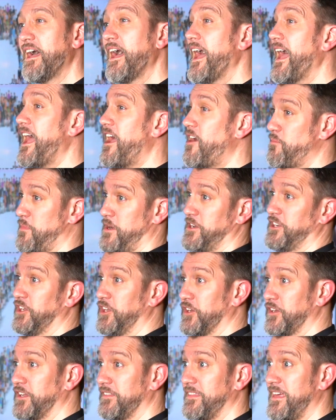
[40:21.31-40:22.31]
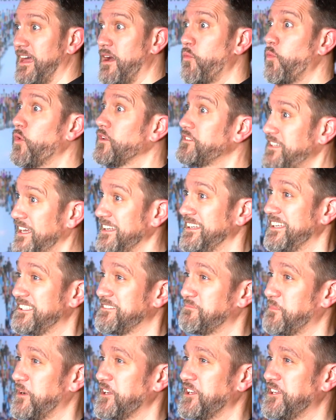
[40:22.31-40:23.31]
how might you look at that, what
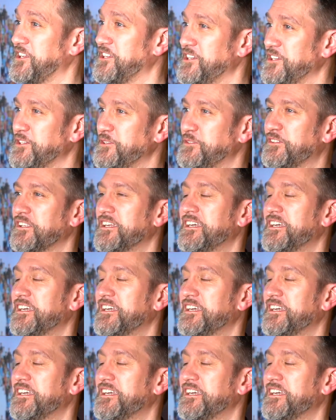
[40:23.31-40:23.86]
techniques might you use,